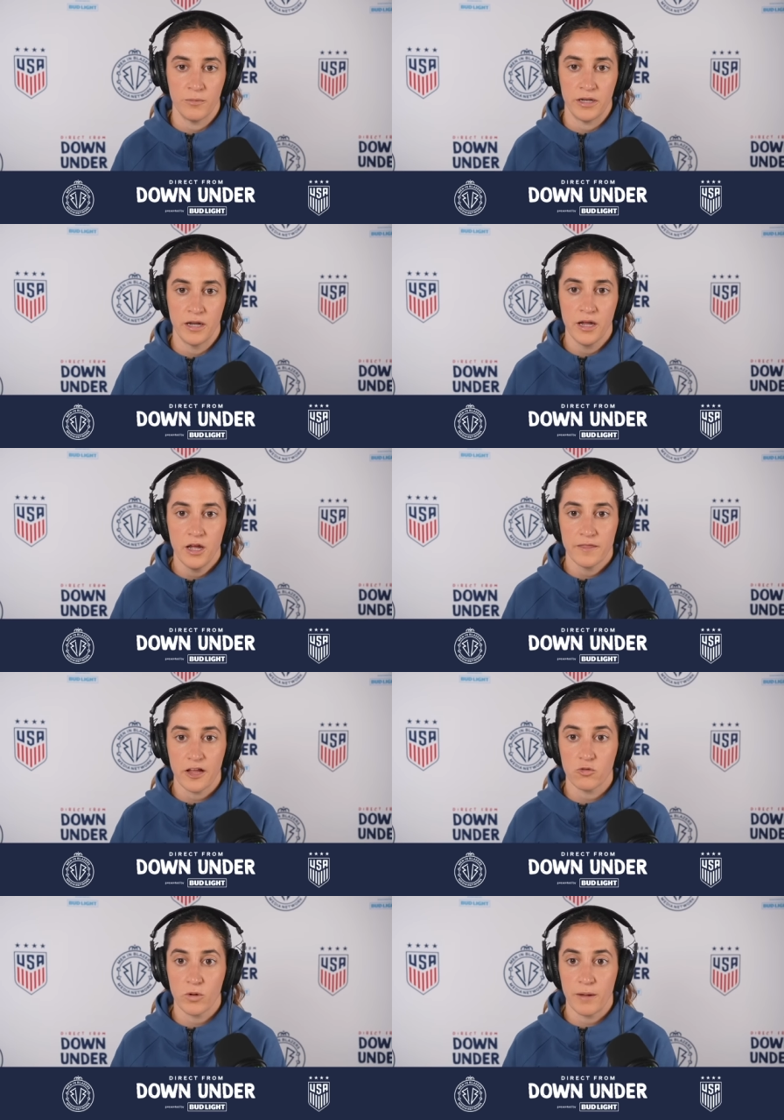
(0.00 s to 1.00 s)
And
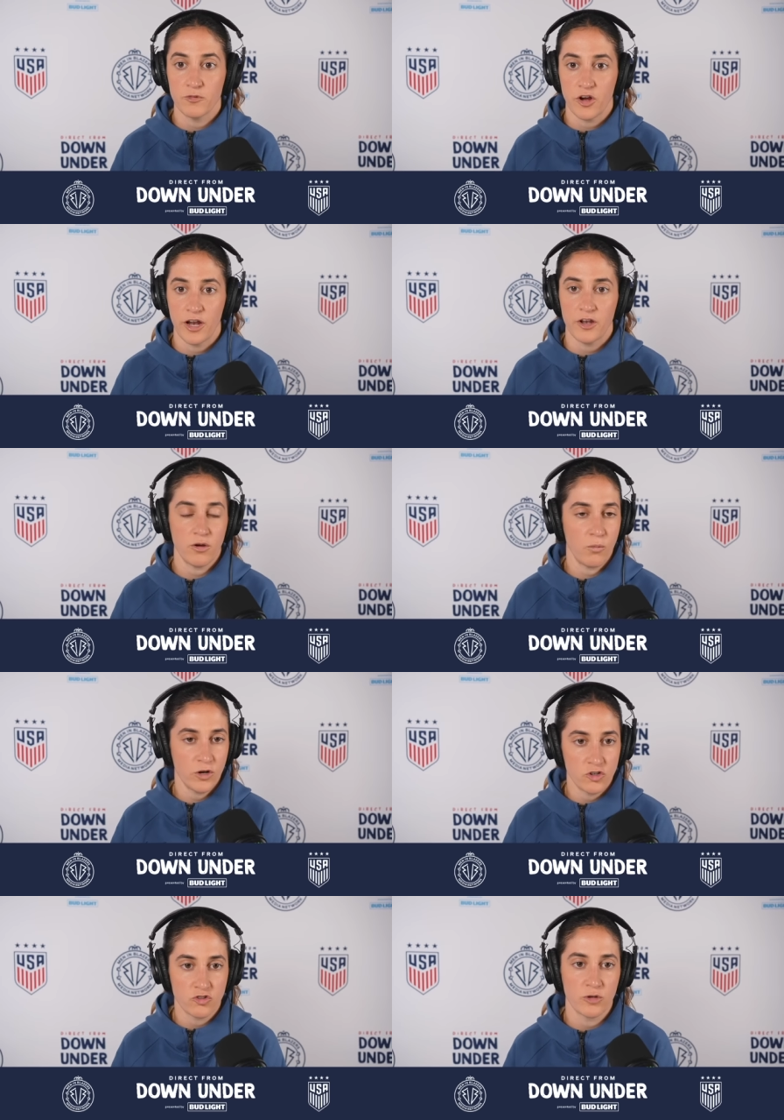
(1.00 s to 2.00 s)
that's what I'm trying to do. I want
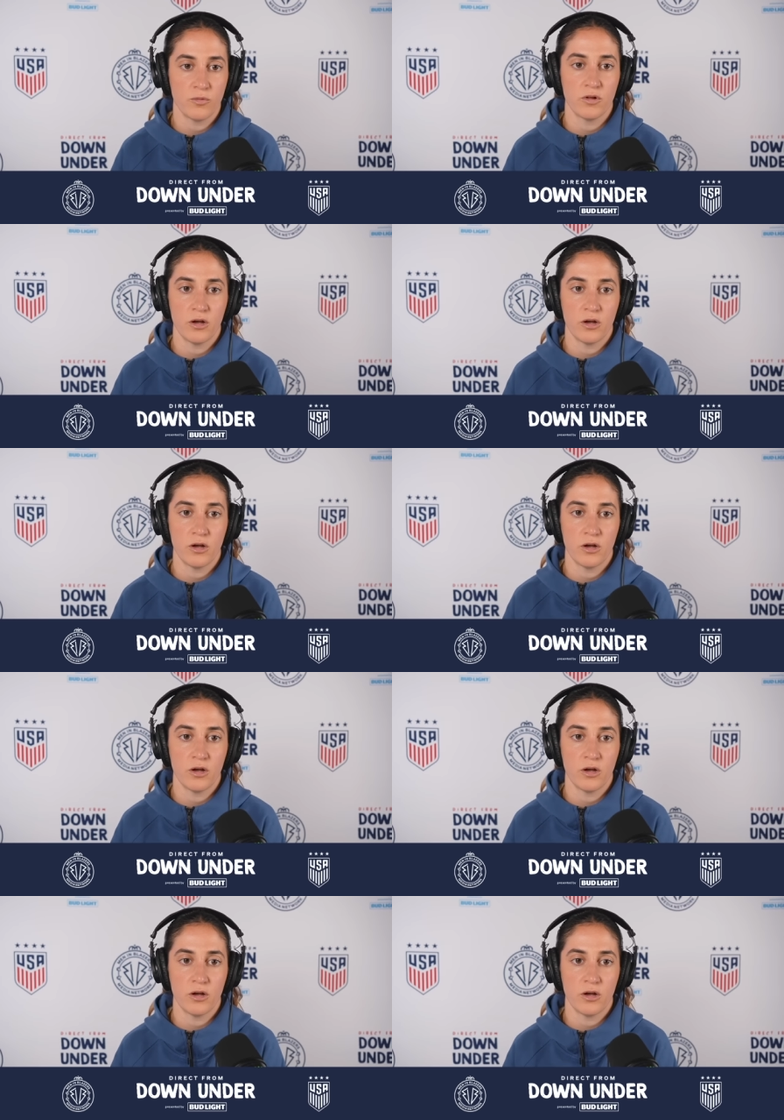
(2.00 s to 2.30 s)
to dribble.